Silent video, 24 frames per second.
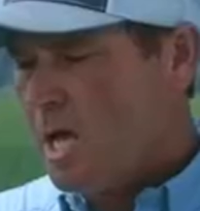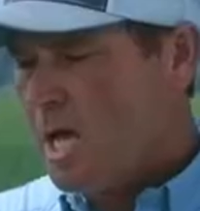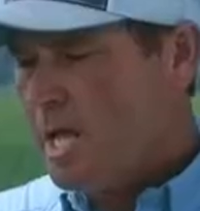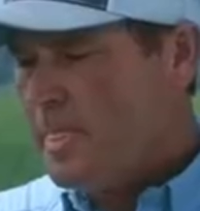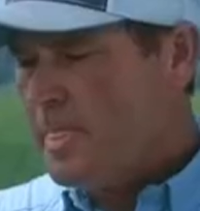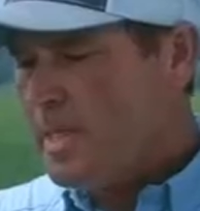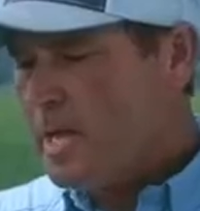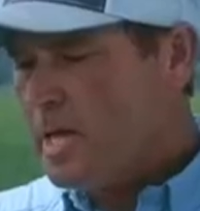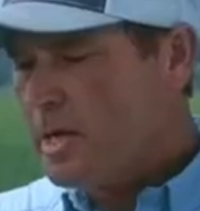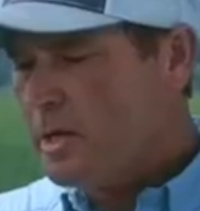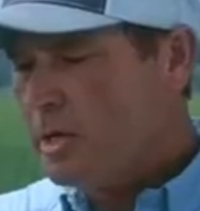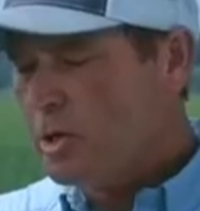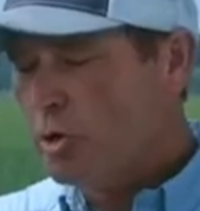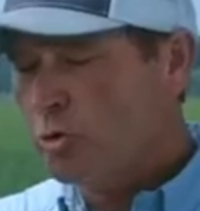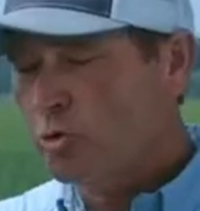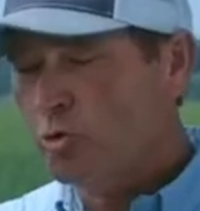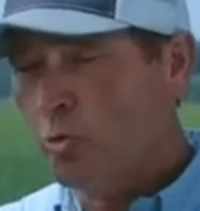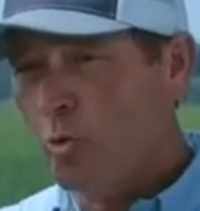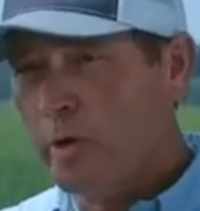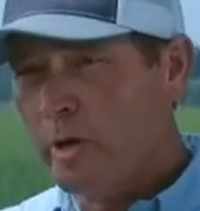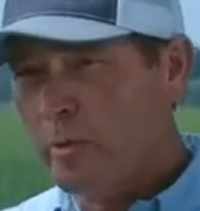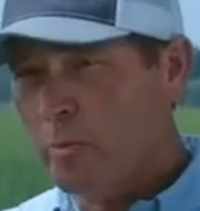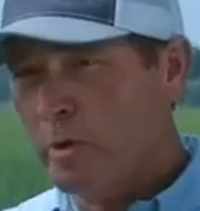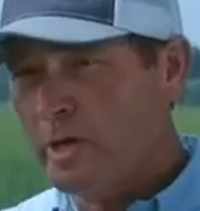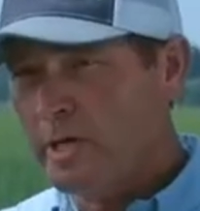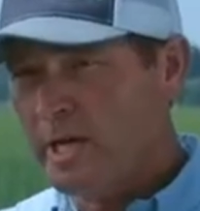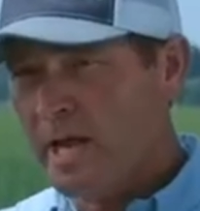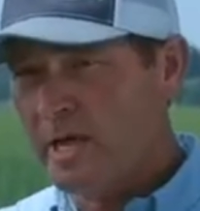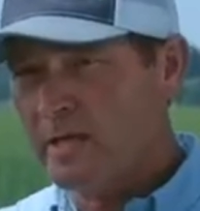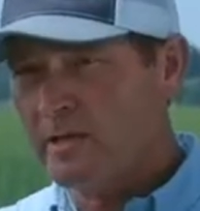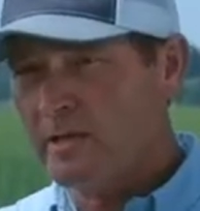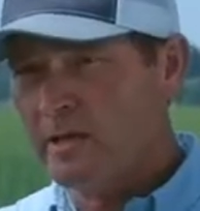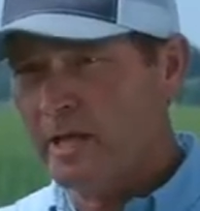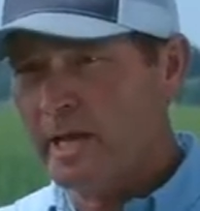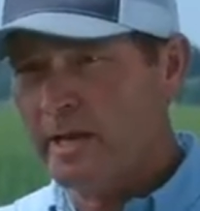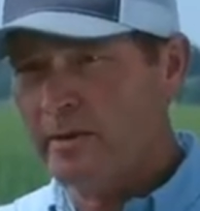And then 21
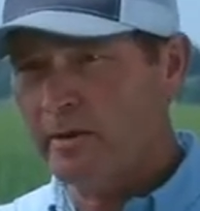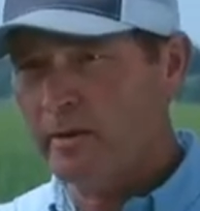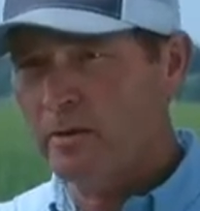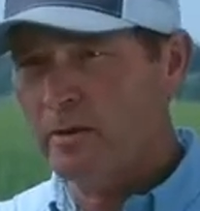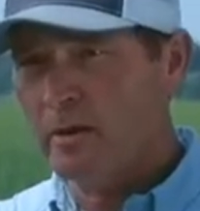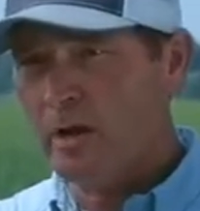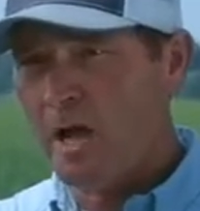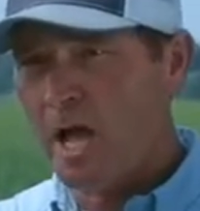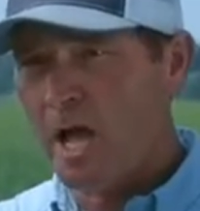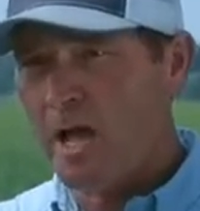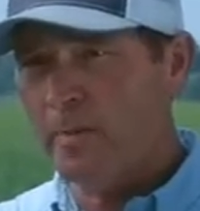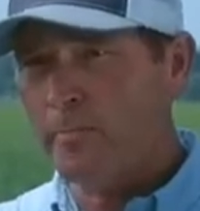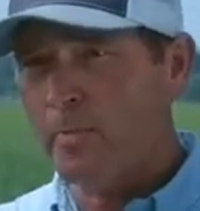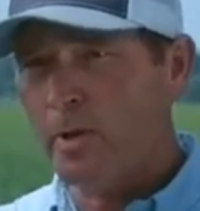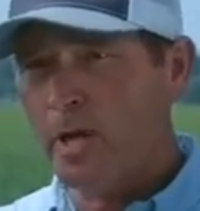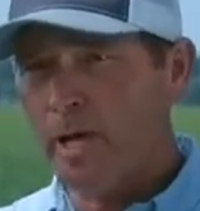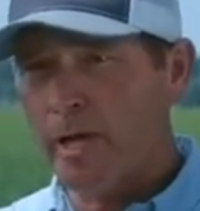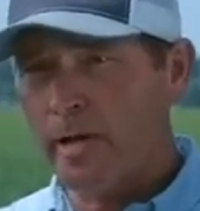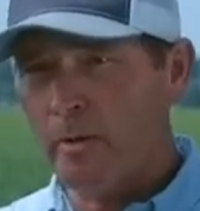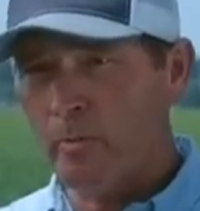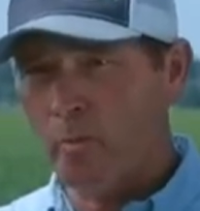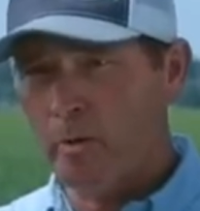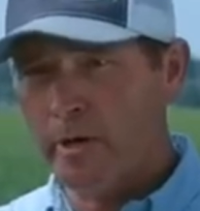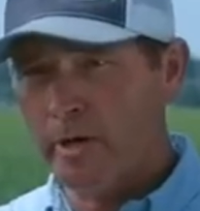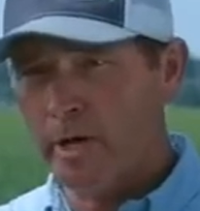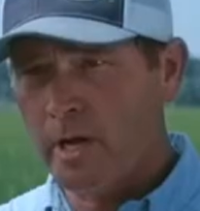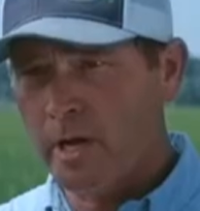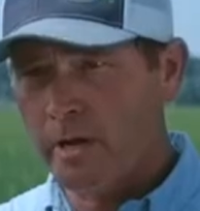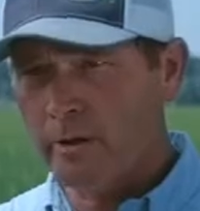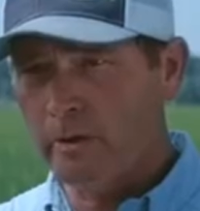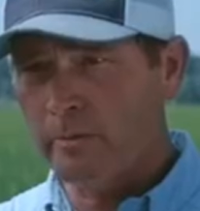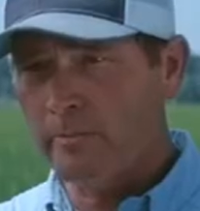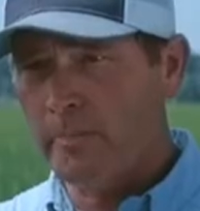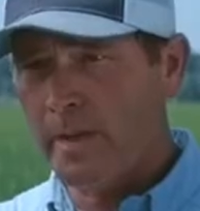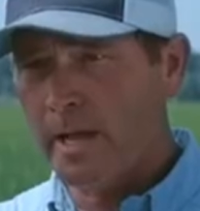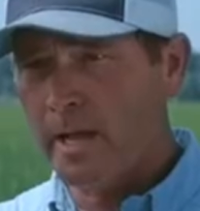days later, I apply
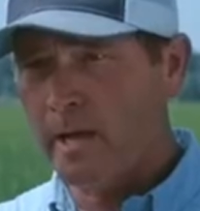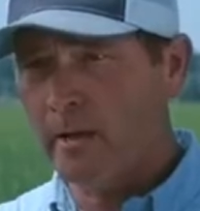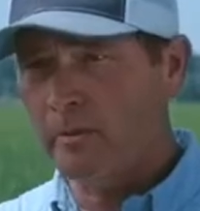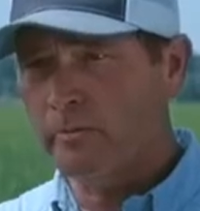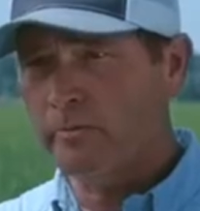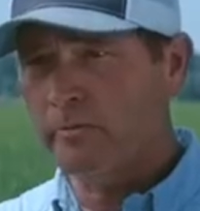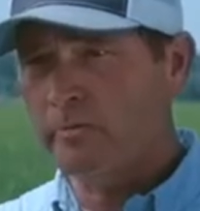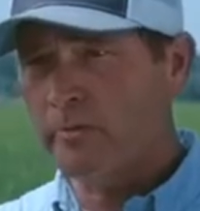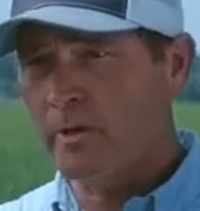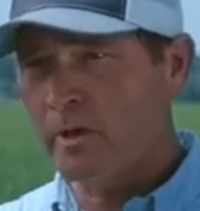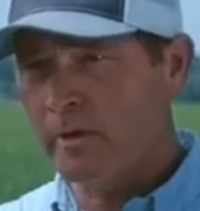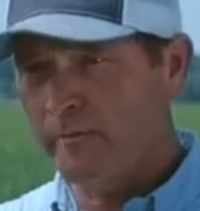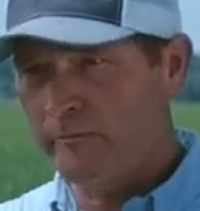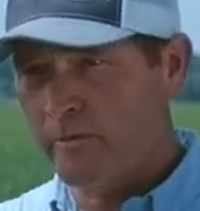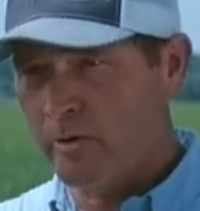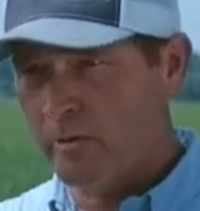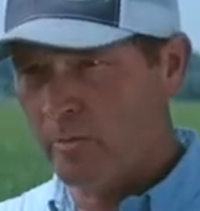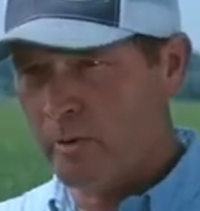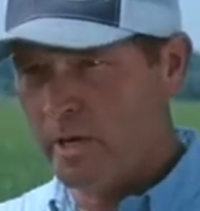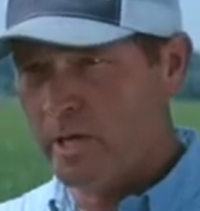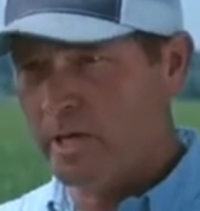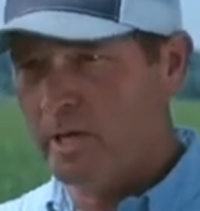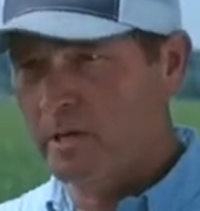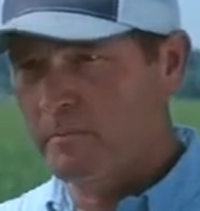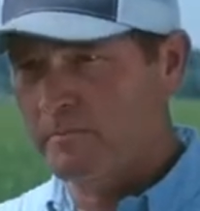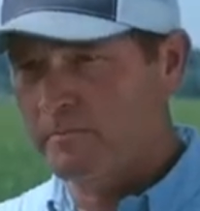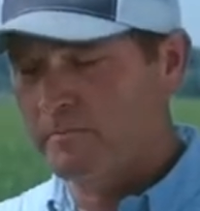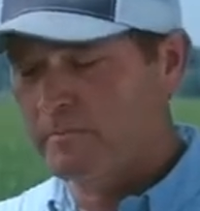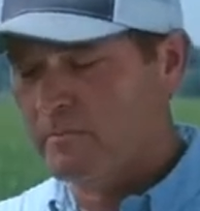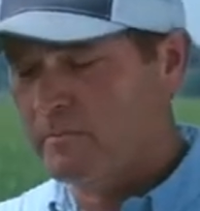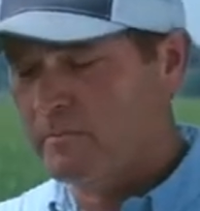100 pounds of urea.